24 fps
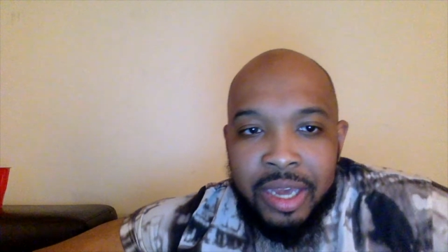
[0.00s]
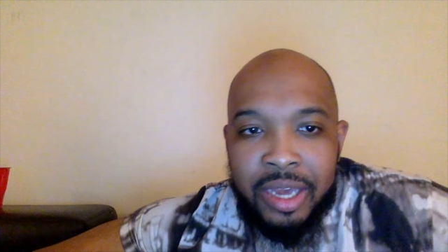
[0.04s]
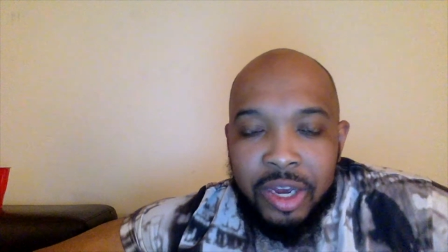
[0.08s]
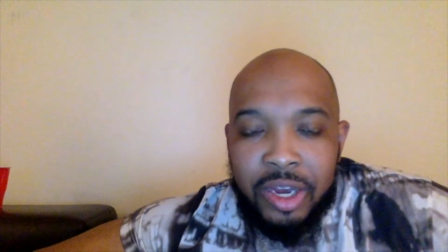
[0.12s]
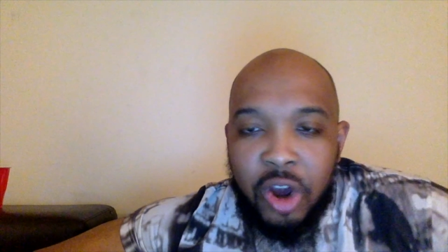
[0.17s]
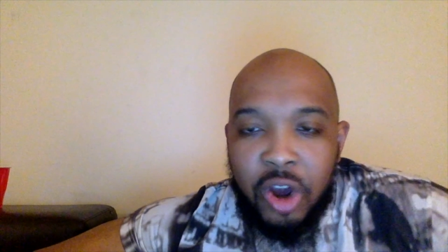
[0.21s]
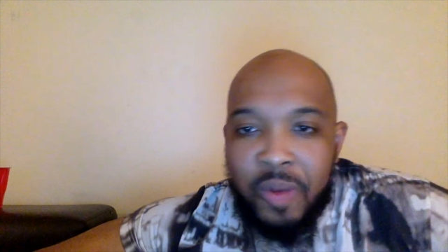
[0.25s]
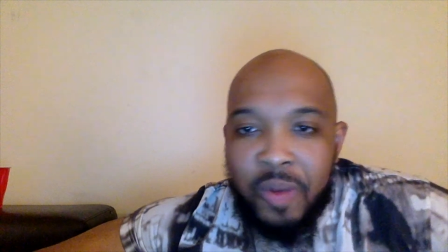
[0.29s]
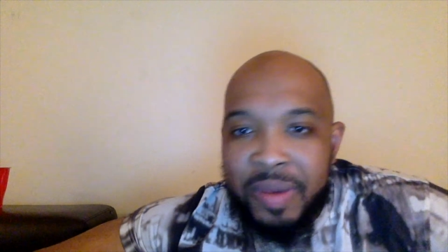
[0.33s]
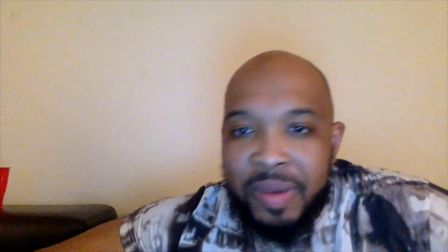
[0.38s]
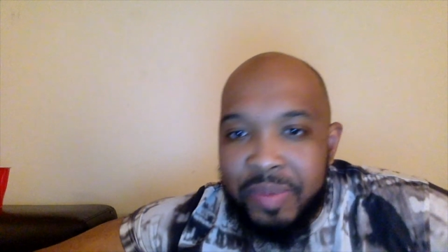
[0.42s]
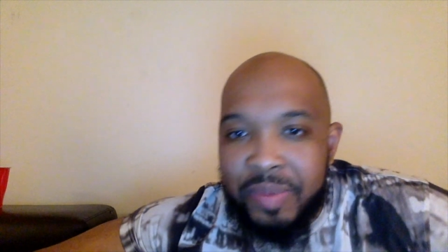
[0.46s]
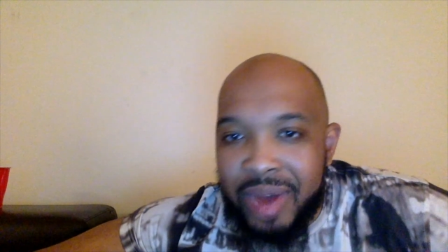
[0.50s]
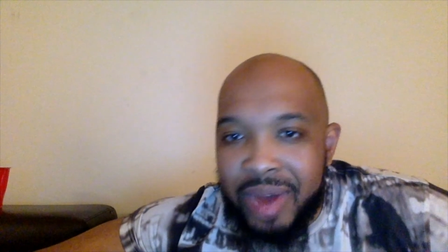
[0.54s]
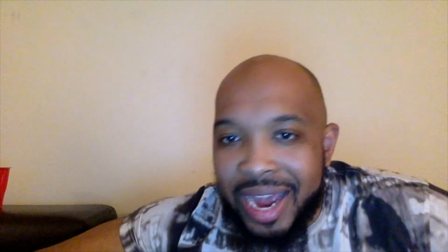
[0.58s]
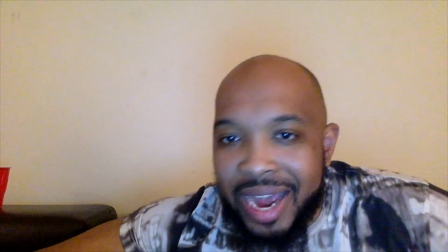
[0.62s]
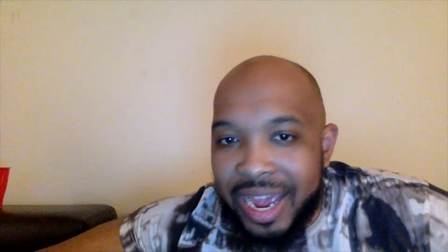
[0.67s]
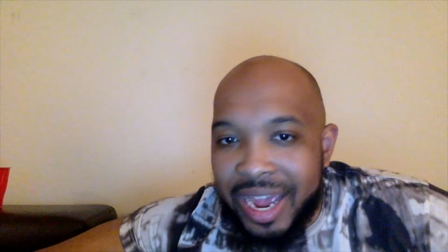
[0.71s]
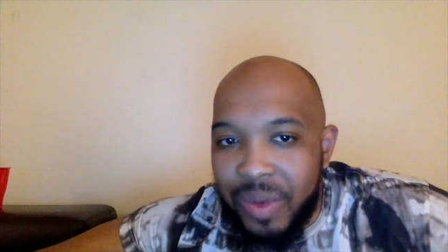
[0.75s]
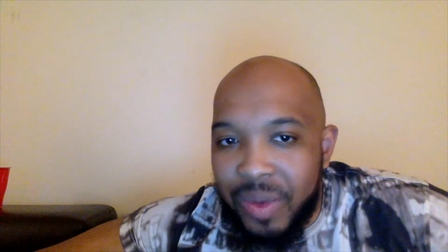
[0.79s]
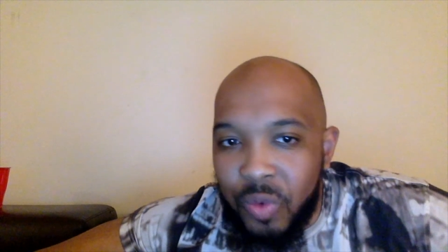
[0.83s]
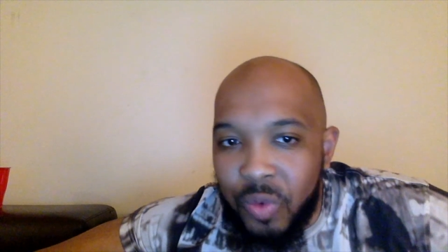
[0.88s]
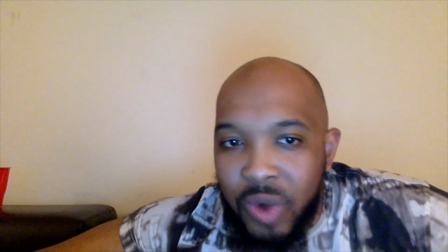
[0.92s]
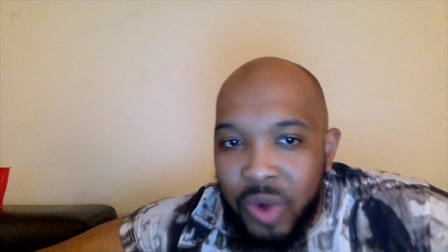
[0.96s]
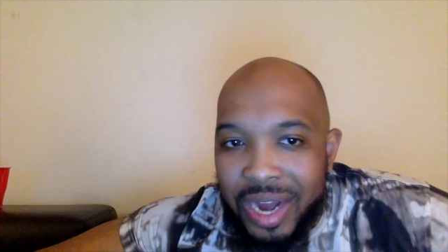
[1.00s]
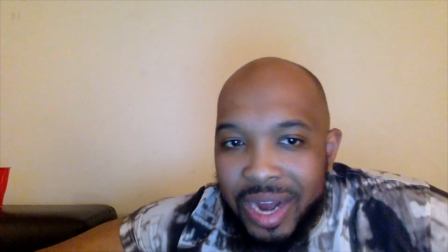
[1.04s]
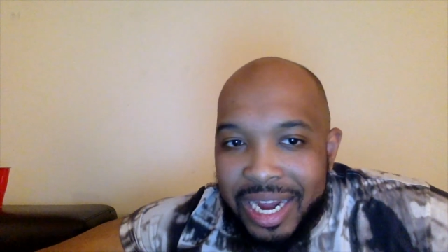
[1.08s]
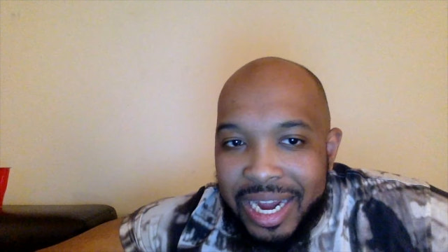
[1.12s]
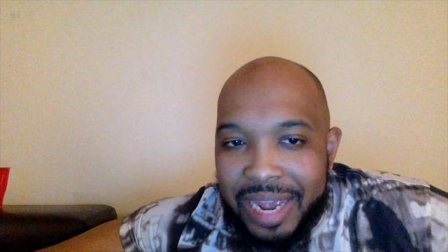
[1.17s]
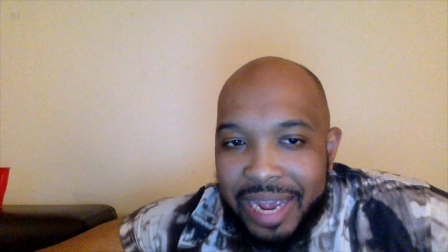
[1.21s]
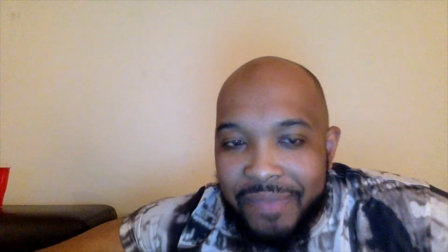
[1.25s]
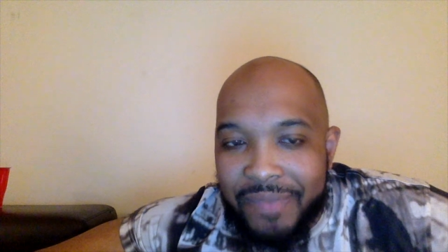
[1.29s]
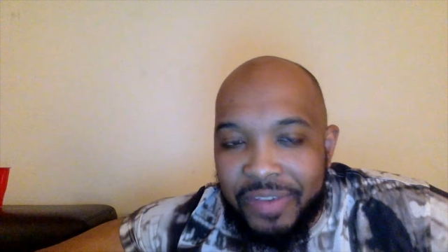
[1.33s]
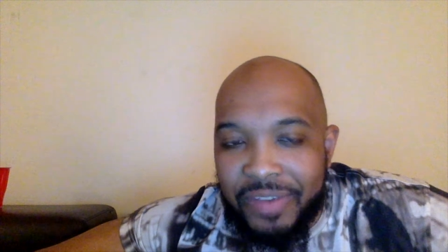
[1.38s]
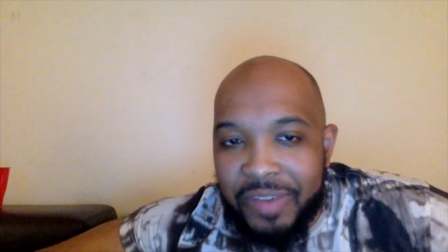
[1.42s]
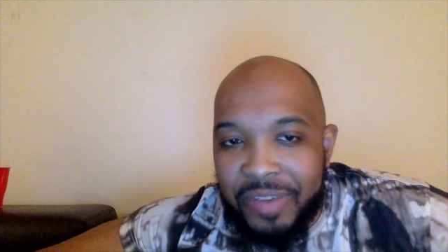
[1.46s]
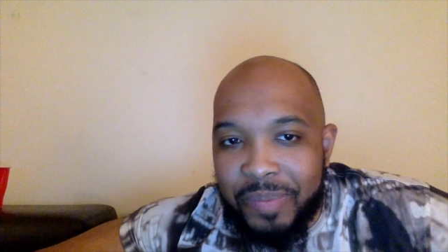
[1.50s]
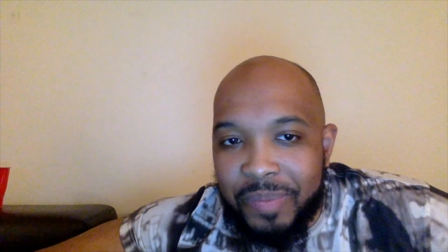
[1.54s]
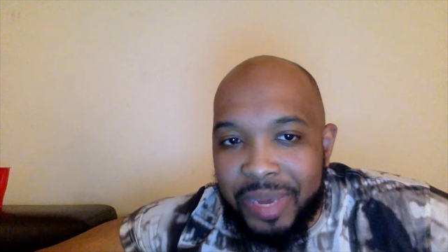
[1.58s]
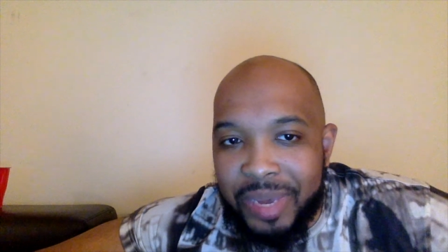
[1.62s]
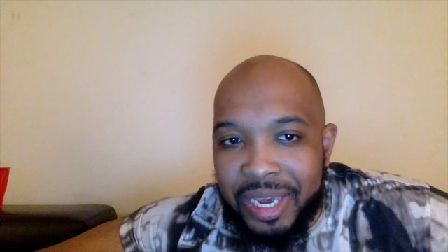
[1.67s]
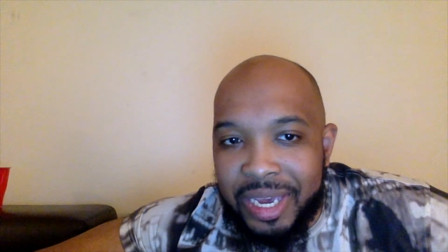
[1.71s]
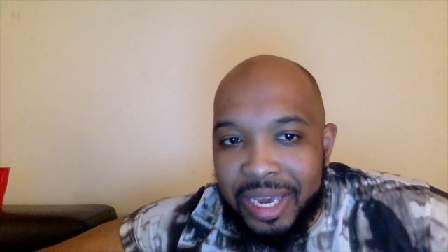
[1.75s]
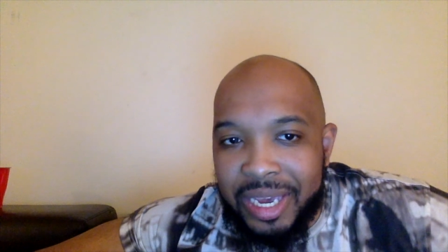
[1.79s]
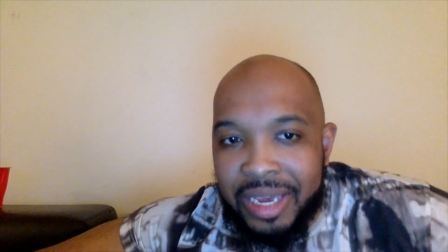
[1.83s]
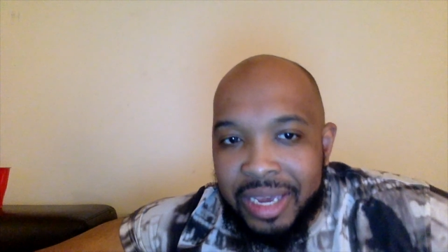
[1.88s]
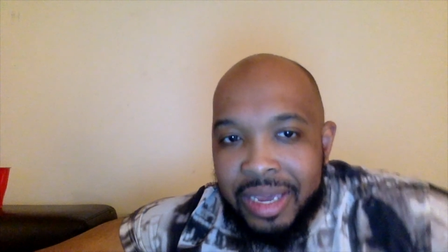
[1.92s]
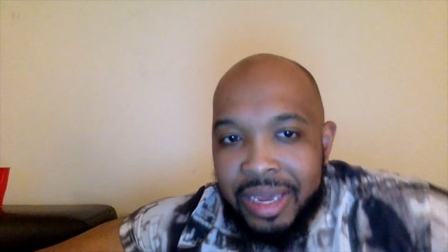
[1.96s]
Kobe Bryant, 1
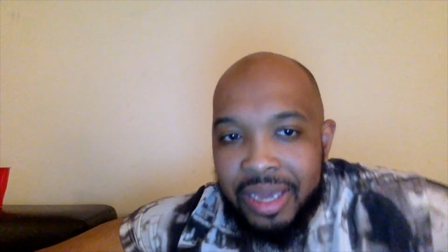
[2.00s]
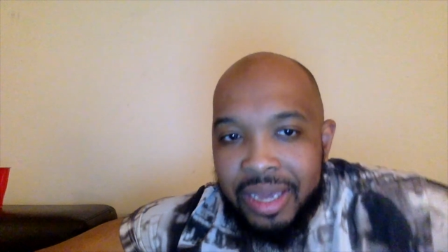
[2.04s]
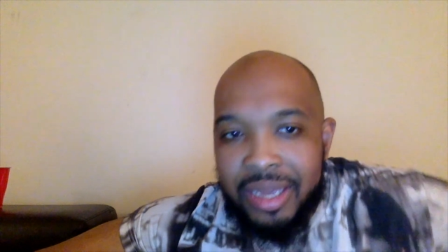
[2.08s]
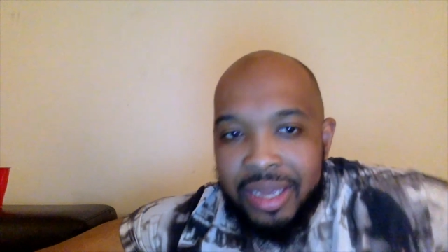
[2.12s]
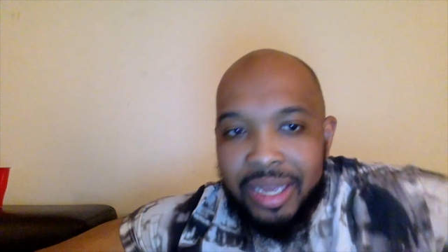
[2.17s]
MVP,